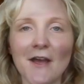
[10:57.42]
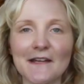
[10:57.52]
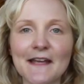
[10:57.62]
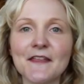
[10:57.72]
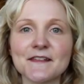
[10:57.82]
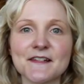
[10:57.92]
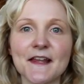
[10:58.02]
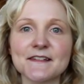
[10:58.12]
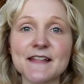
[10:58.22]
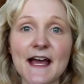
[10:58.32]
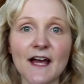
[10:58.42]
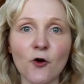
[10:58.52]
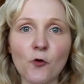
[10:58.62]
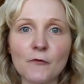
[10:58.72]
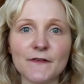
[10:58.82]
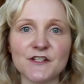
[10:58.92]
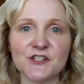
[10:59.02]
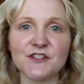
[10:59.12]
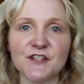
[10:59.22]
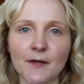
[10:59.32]
Okay then, so that's the hair all
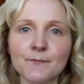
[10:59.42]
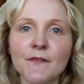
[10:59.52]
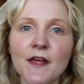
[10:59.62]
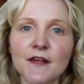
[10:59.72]
finished and done.